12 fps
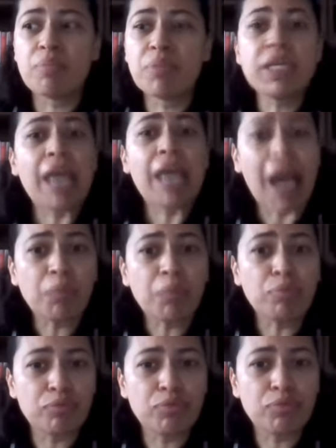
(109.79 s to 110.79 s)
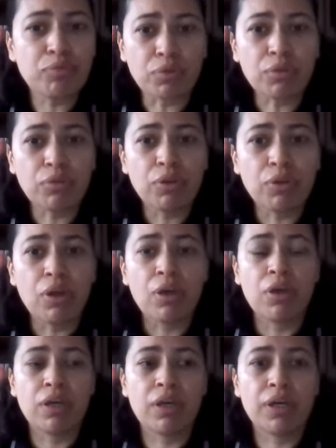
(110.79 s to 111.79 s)
be helpful
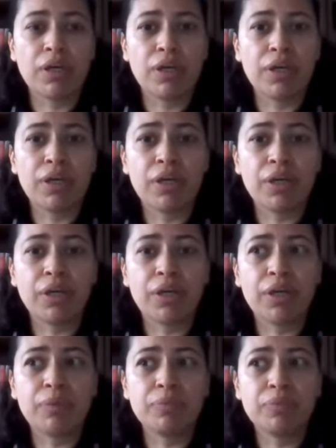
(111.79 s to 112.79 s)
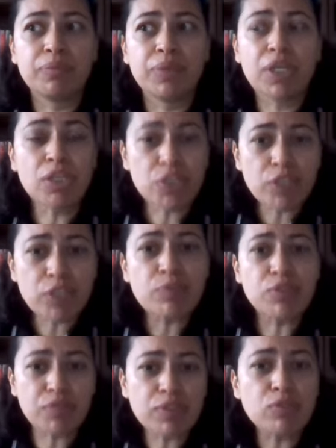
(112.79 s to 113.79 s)
in terms
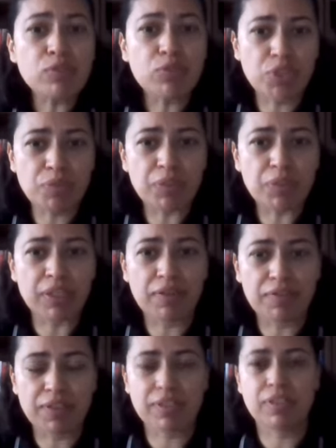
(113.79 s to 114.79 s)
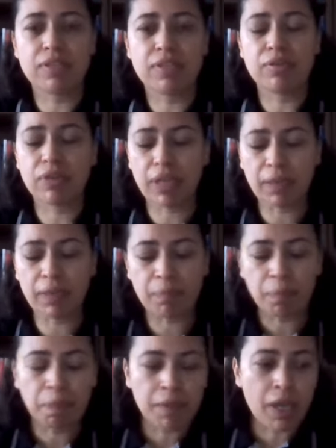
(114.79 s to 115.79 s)
of a social benefit, okay?
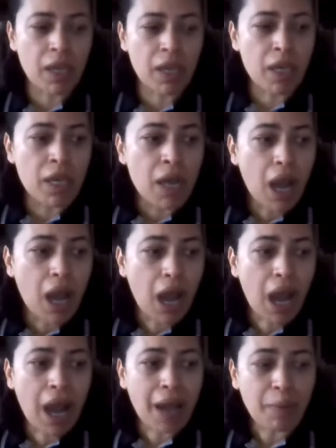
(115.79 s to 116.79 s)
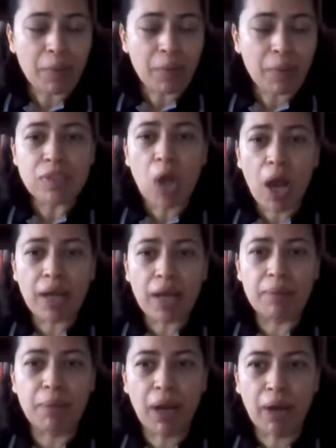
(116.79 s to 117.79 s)
I will talk
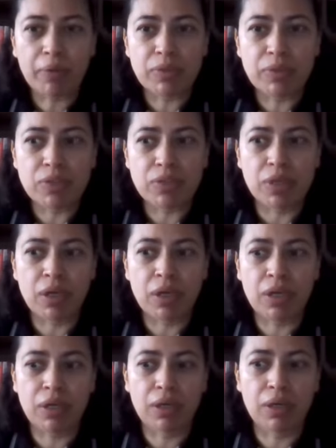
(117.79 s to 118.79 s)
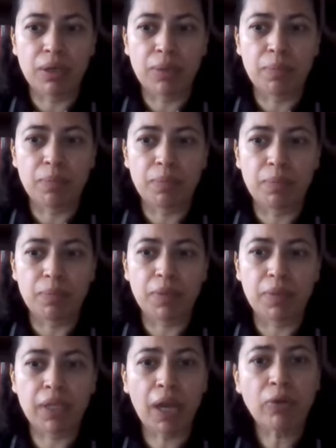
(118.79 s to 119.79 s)
about
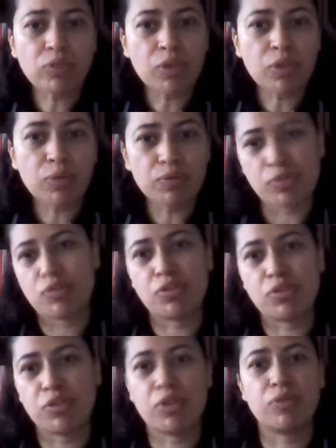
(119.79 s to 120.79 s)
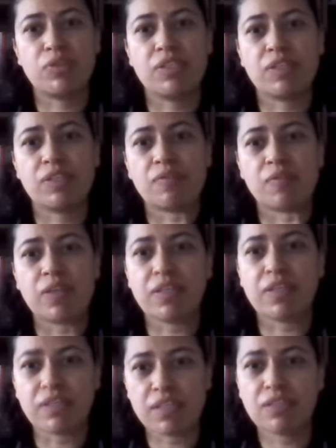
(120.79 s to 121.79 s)
the outcome of sociolinguistic
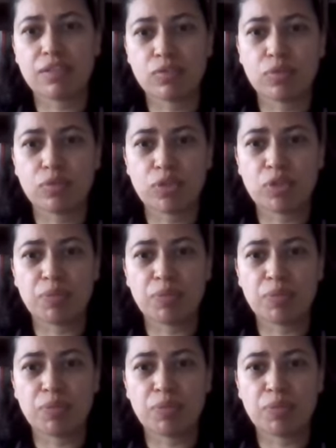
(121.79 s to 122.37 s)
awareness as a social